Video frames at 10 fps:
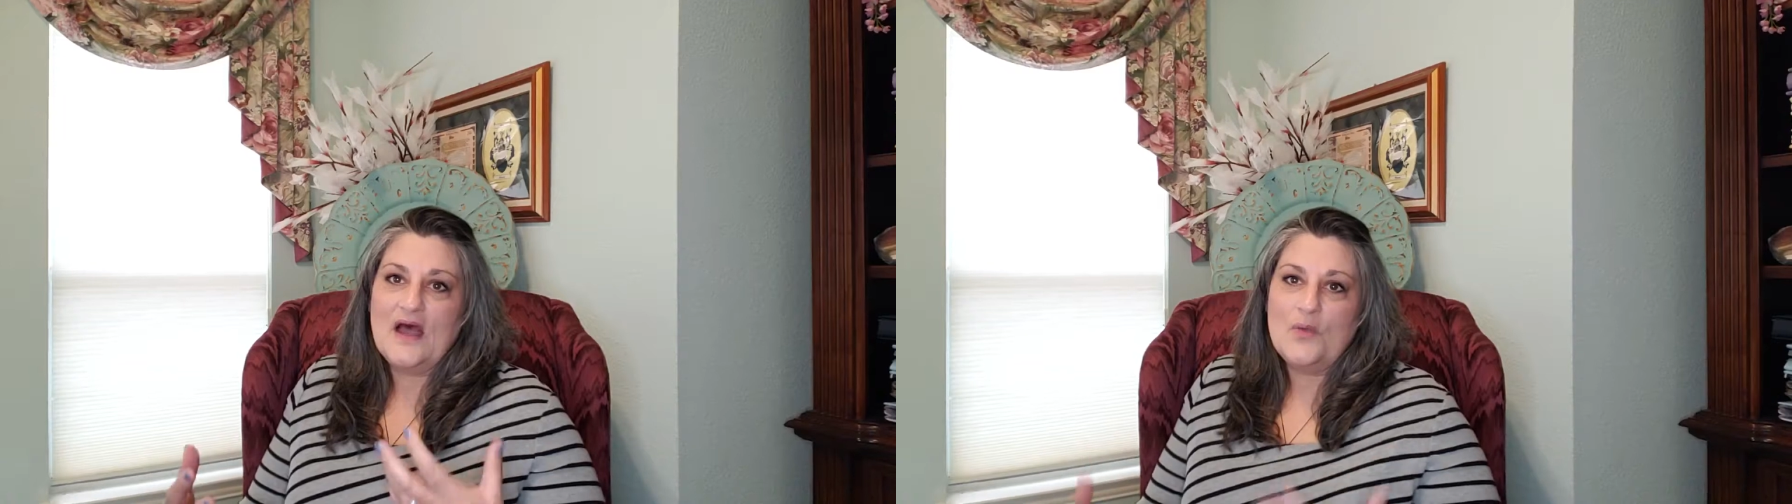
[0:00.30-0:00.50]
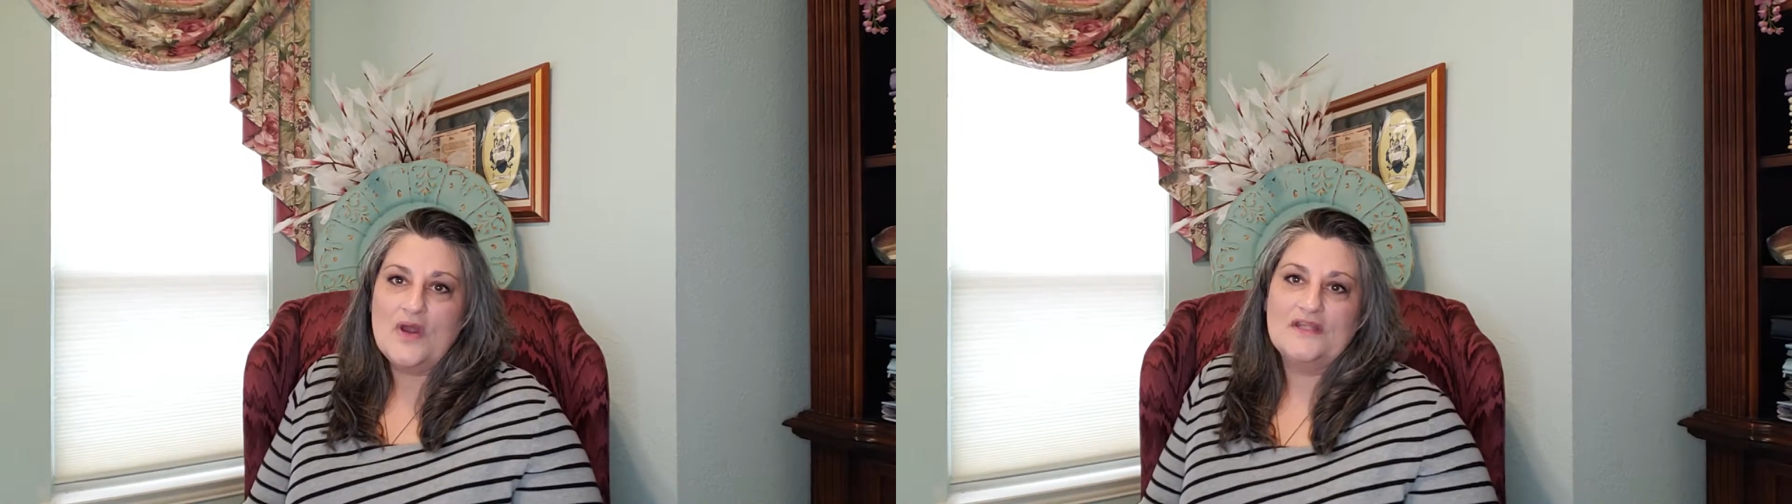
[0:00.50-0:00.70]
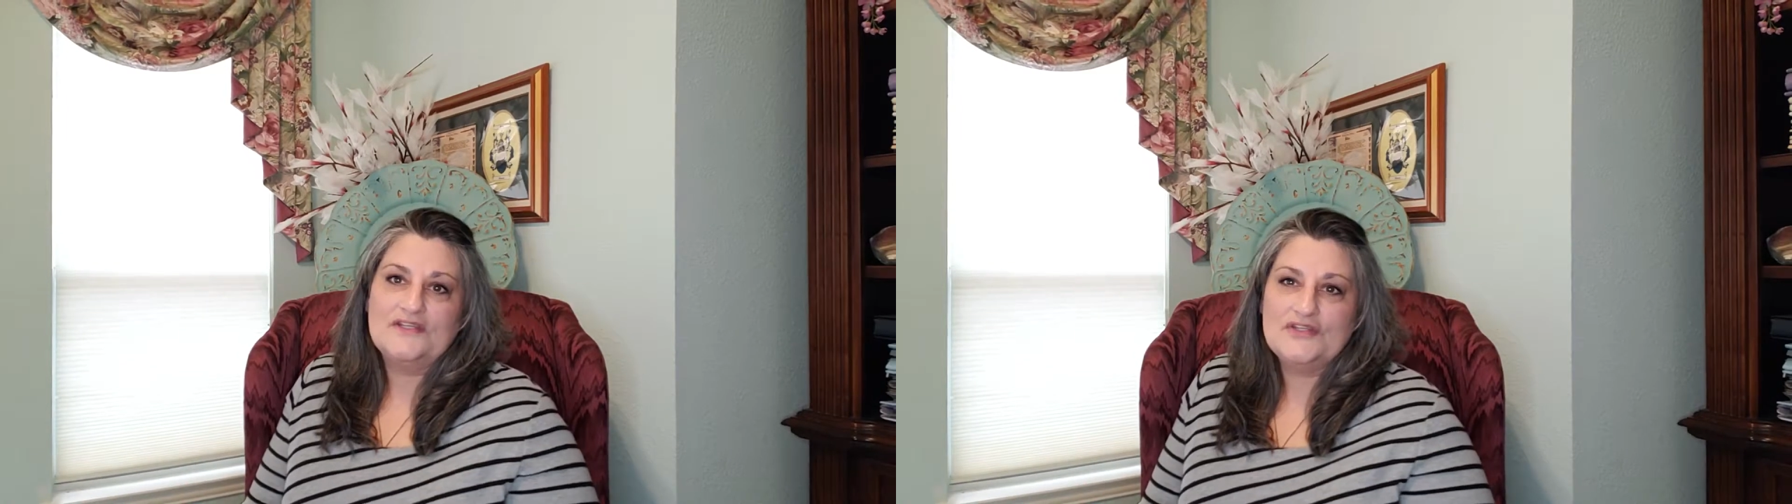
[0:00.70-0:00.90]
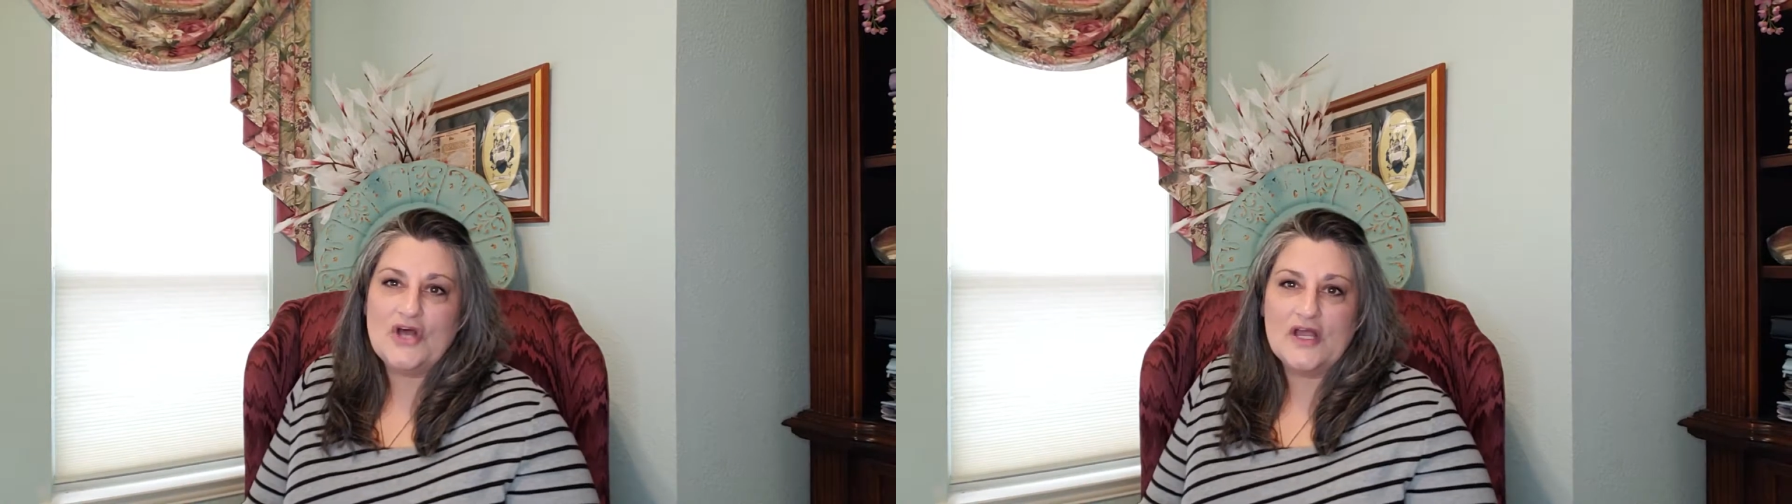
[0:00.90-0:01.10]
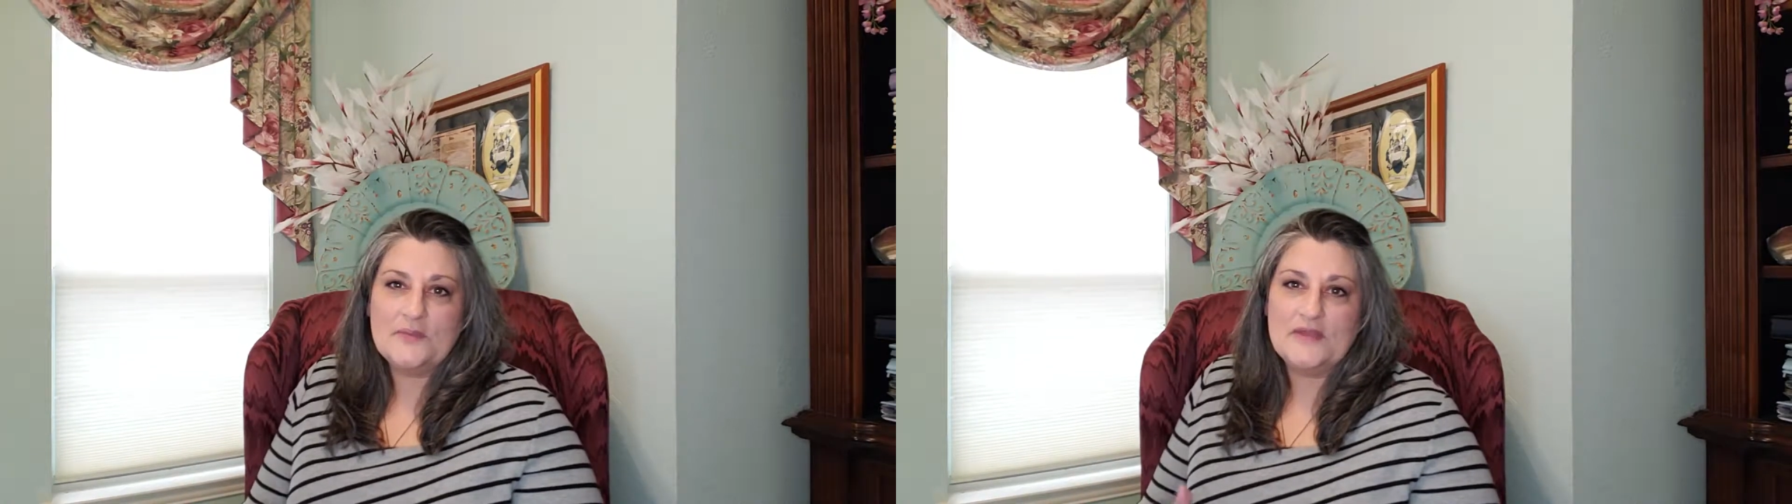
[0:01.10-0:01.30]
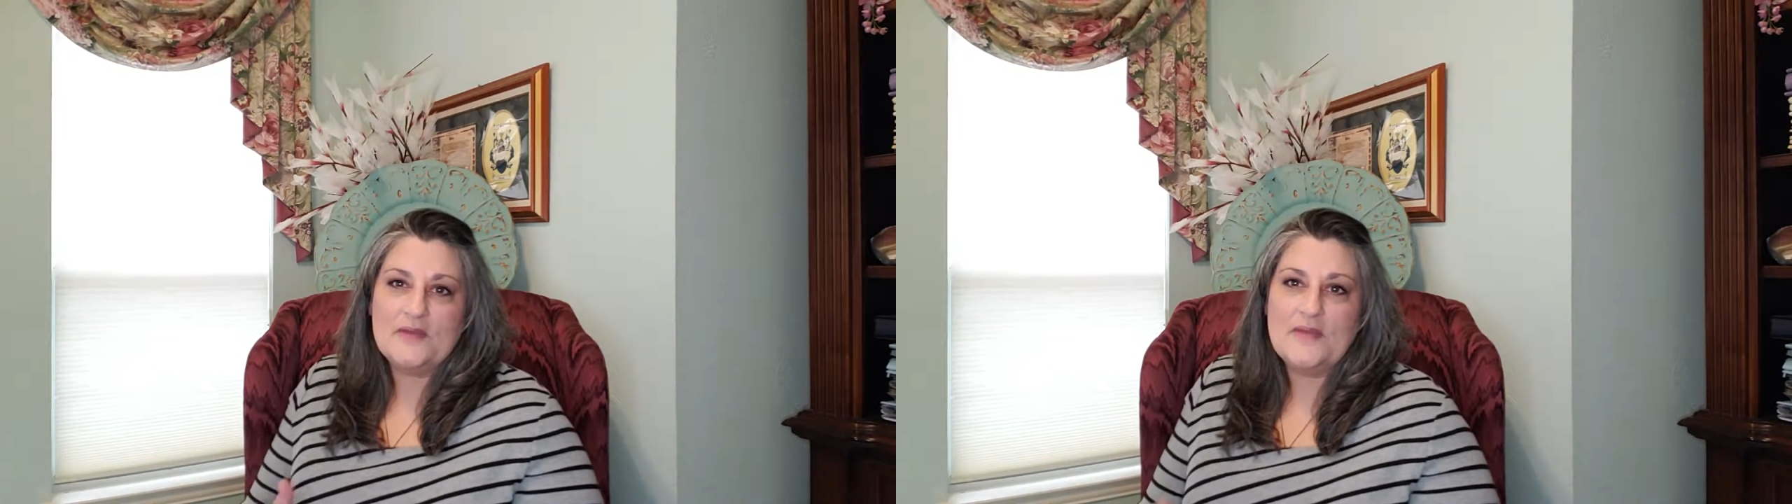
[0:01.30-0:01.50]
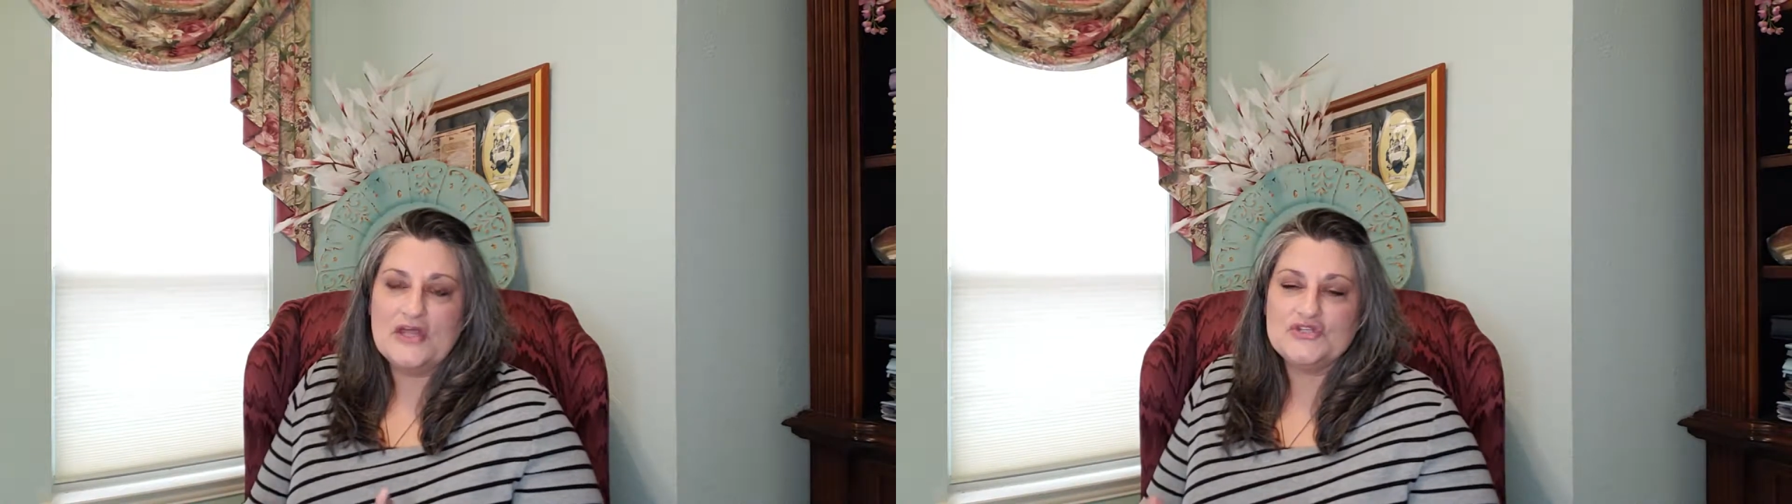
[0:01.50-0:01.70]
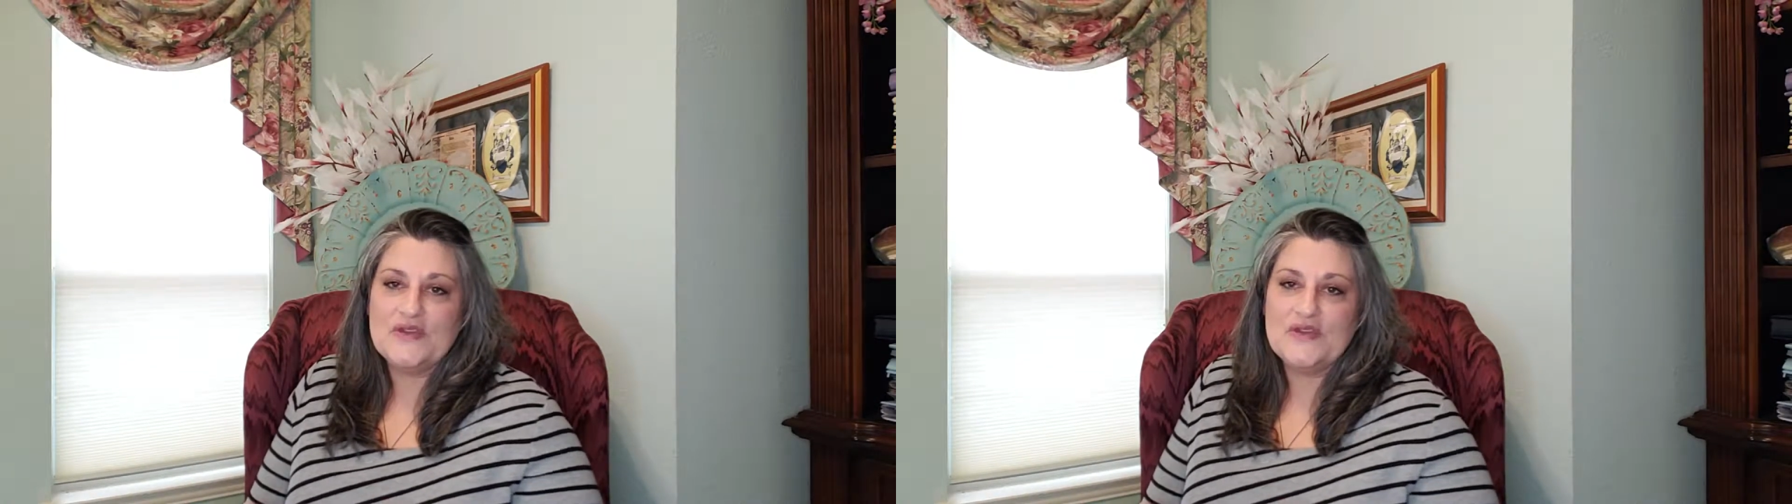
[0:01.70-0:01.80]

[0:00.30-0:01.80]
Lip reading: I wanted to talk a bit about